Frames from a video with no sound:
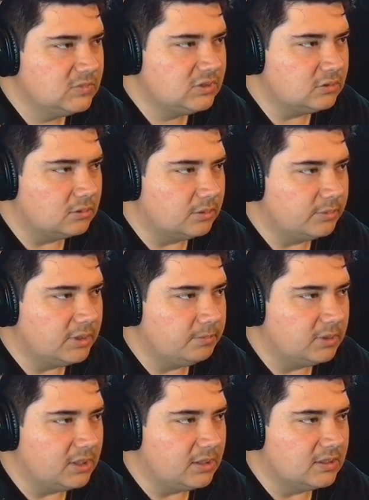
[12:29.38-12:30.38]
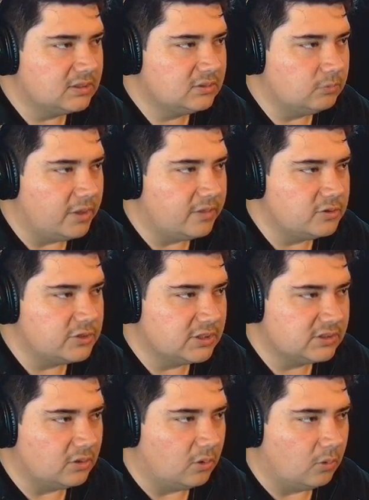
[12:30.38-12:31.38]
So I'm going to play this with
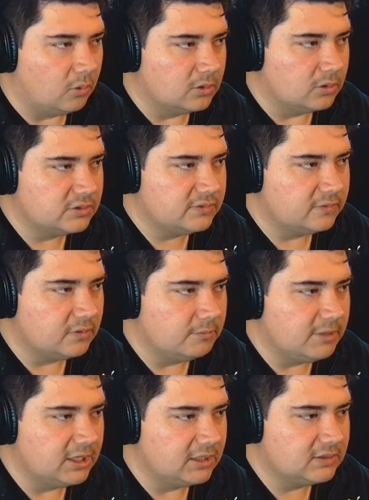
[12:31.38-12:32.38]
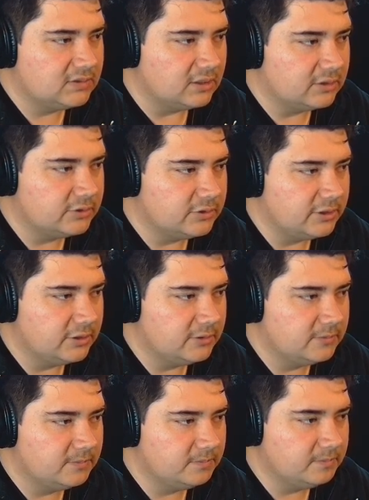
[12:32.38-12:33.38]
just the horns for the beginning section
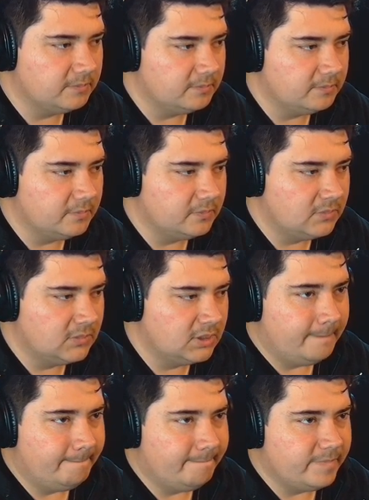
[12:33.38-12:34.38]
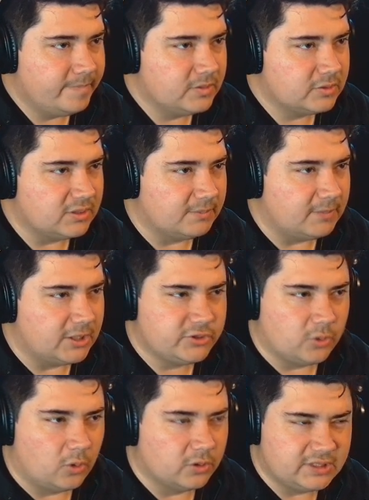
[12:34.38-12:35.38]
here. There's not
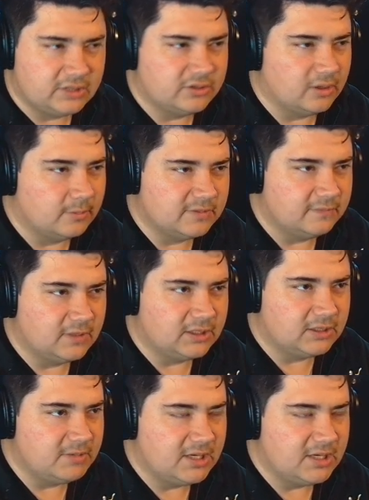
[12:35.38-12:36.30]
much horns in terms of like the